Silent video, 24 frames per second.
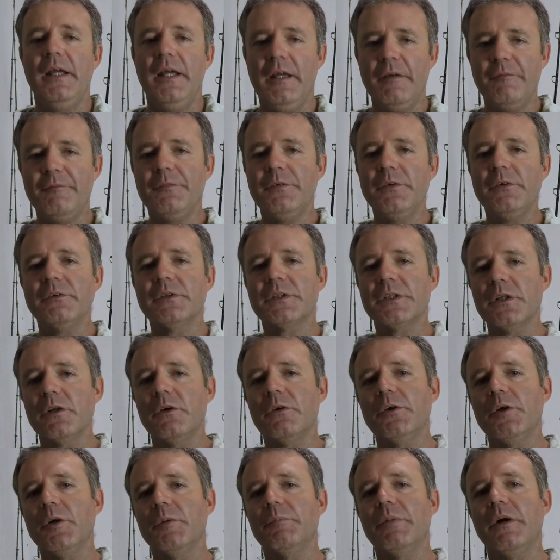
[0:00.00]
If you slow
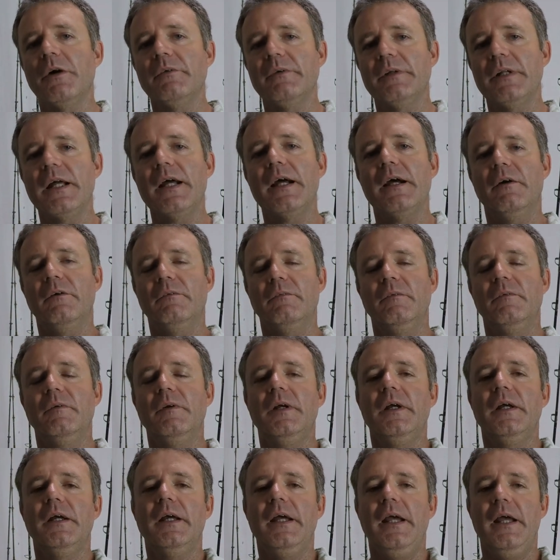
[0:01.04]
your boat down
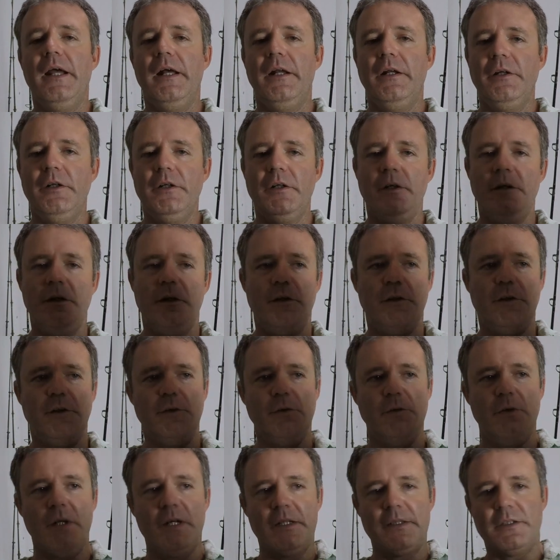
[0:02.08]
and
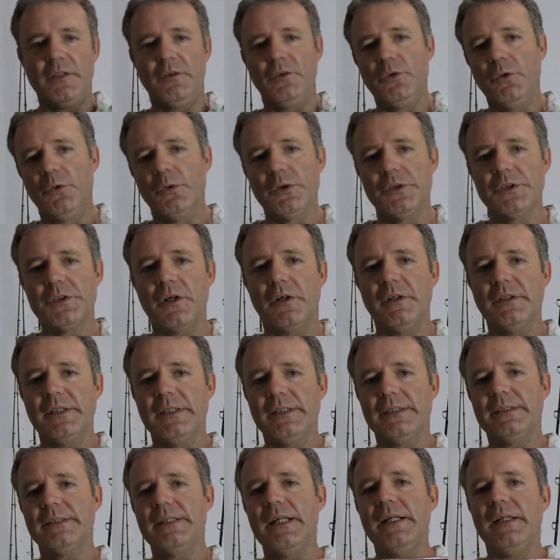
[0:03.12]
you let the lure start to
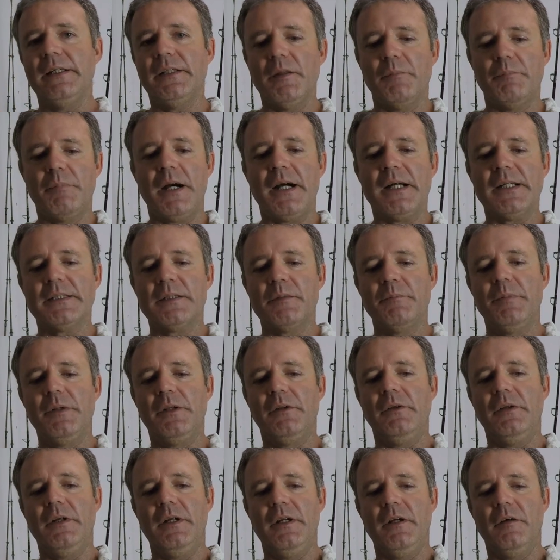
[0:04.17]
sink, the
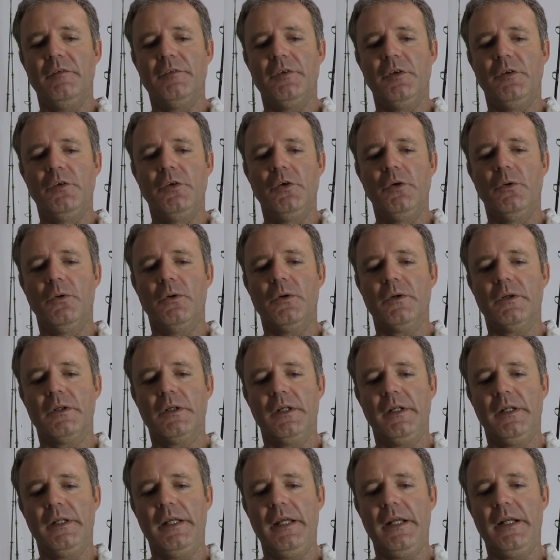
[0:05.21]
possibility of the lure
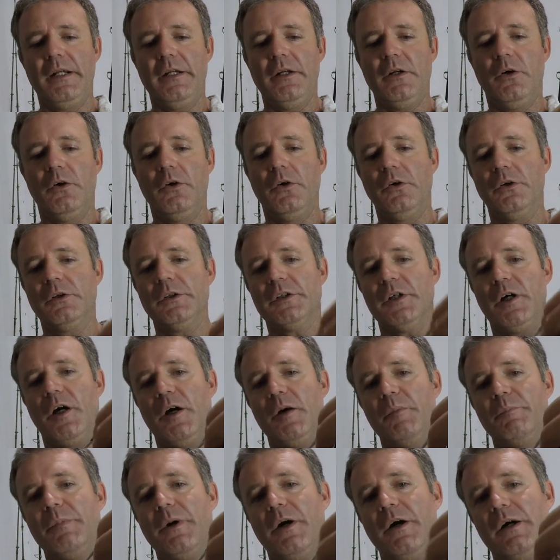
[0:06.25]
getting hooked
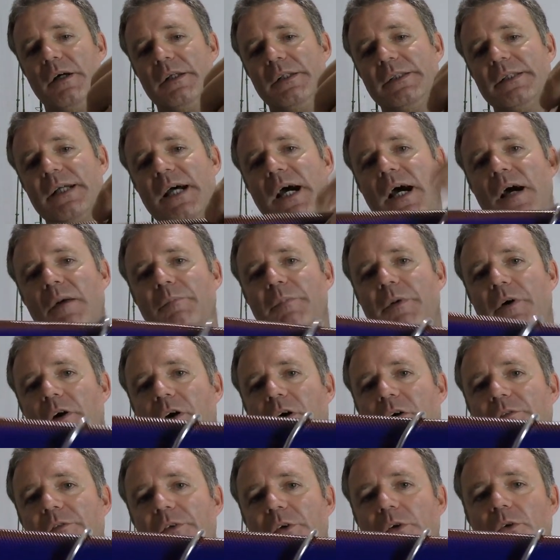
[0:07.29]
up on top
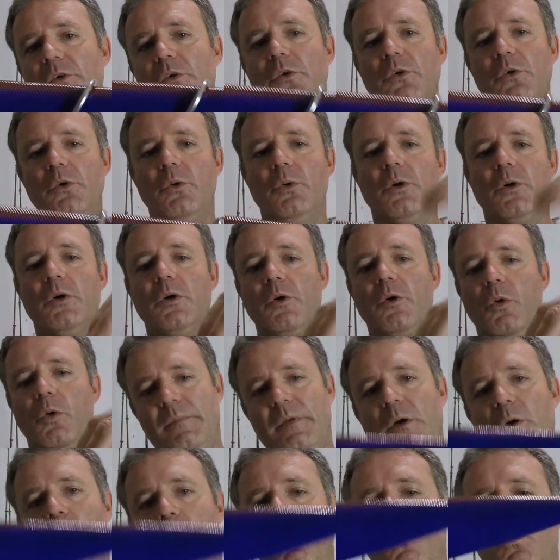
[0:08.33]
of your lure
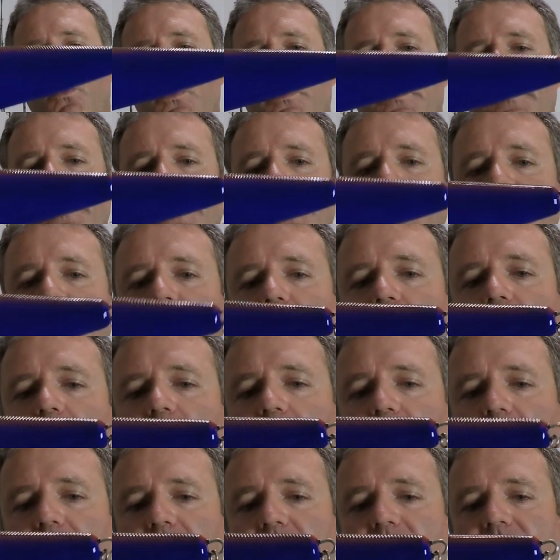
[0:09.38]
or the two
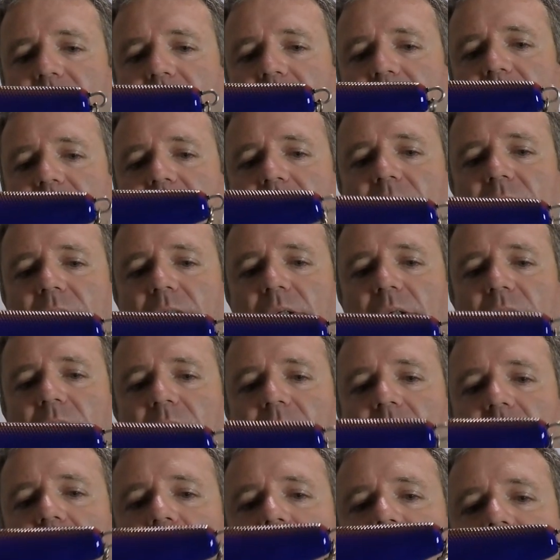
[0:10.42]
hooks
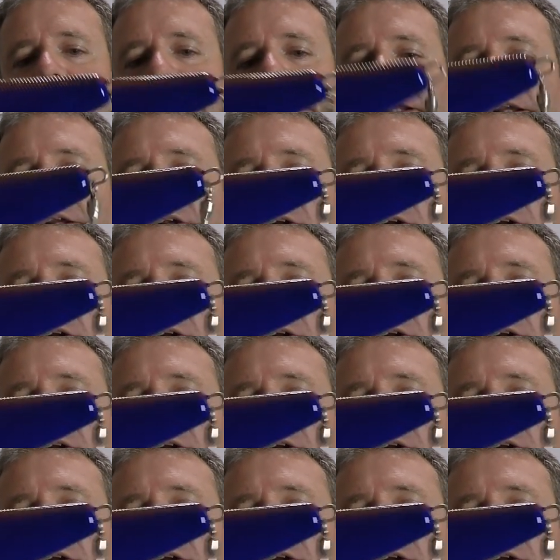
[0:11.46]
getting